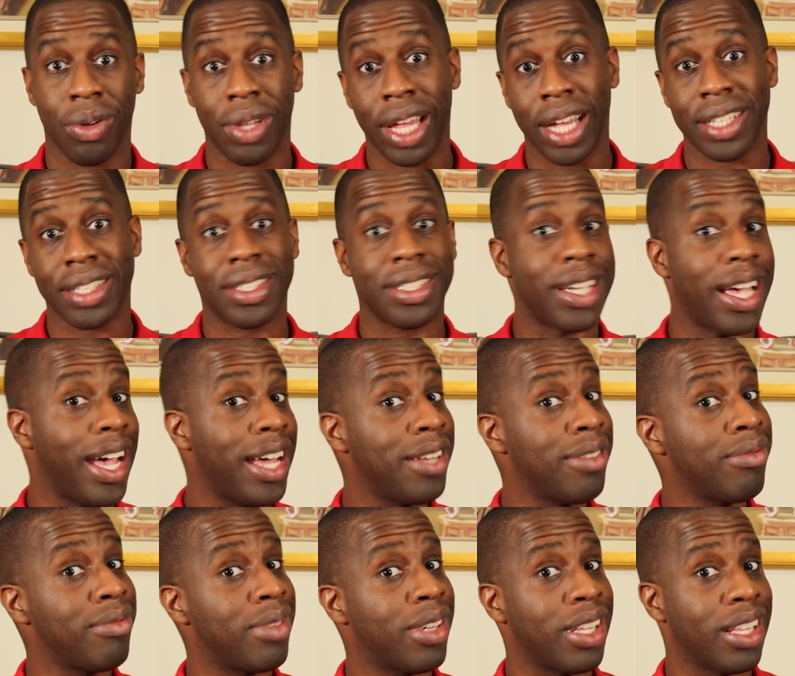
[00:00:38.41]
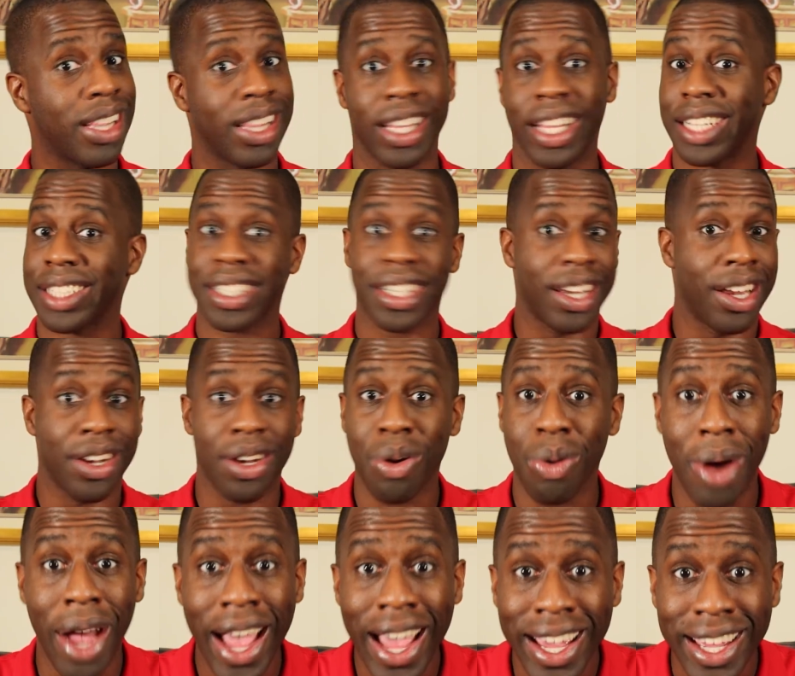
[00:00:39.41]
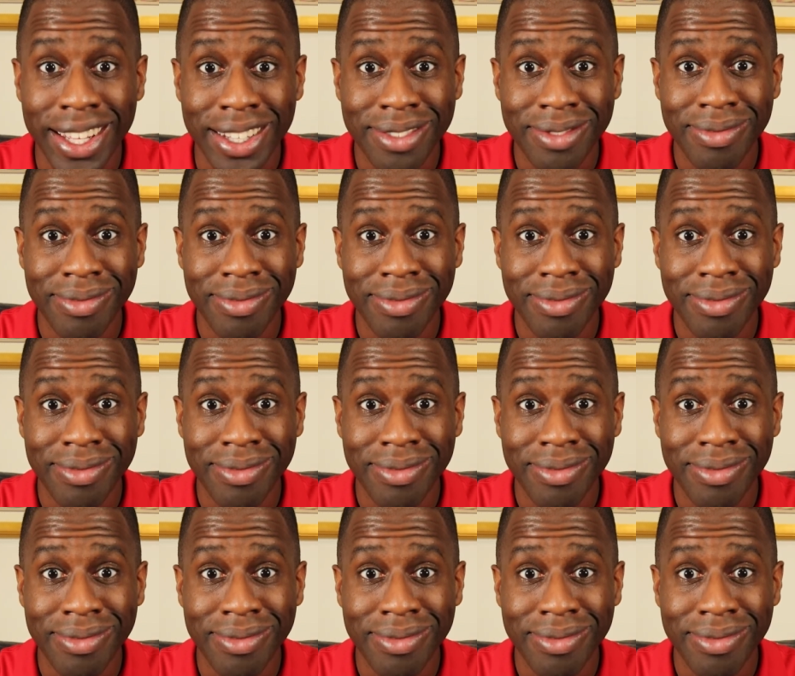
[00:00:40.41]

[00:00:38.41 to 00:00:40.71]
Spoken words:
With that said, let's get underway.